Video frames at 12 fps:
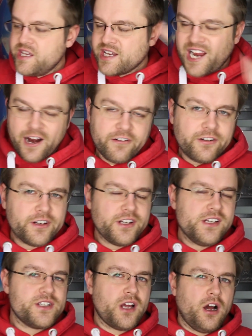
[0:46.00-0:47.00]
The
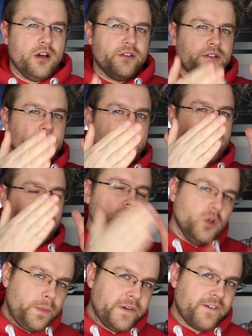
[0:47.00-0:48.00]
characters on the
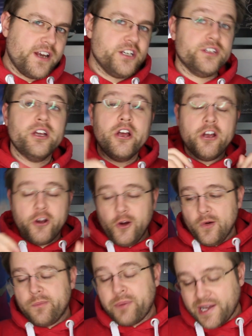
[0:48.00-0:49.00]
Lupinrangers,
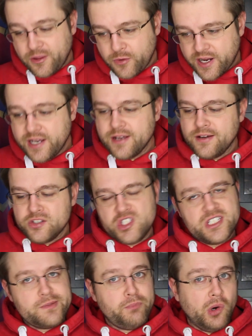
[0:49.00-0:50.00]
who, by the way,
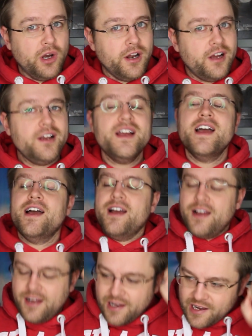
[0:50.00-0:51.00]
spoiler,
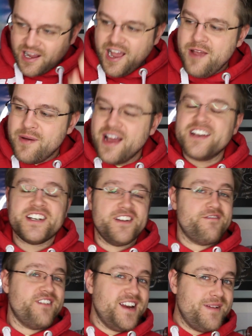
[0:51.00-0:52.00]
I'm
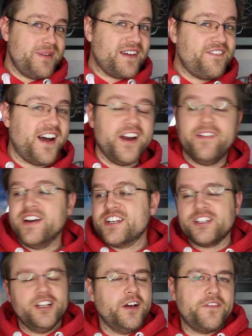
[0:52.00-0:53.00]
actually really a big fan of. I
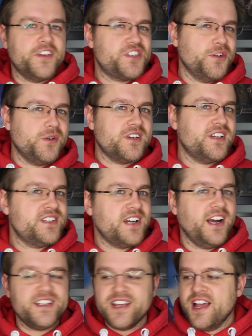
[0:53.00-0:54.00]
just love the suit
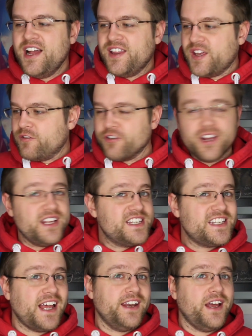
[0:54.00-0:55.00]
designs. They really
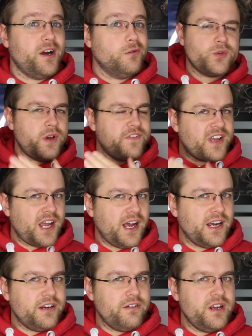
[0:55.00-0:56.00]
stand out. So we have
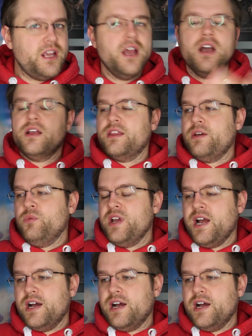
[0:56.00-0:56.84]
Kairi, then we